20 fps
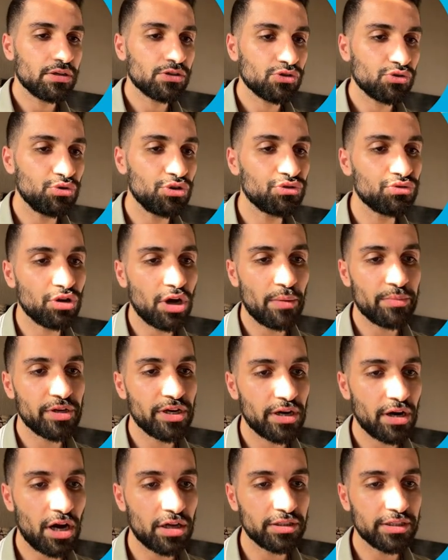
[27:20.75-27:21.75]
You need to come
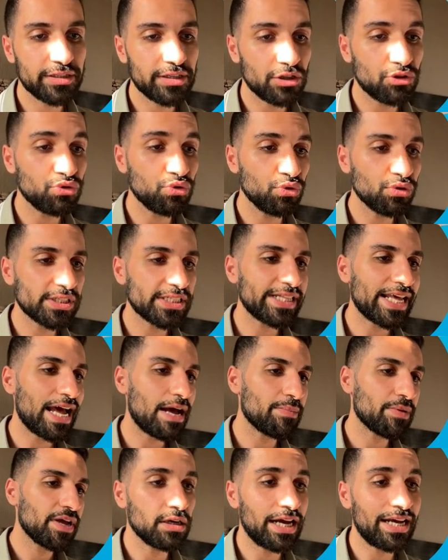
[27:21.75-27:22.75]
here under the tools
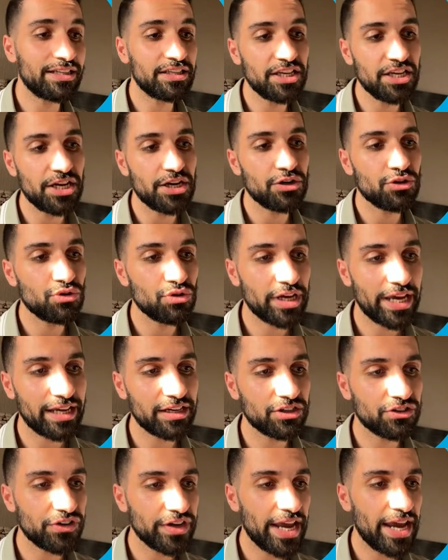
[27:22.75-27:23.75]
tab, and here you can
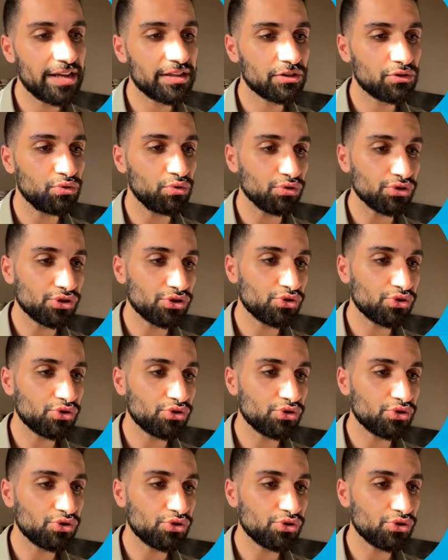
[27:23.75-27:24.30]
create tools.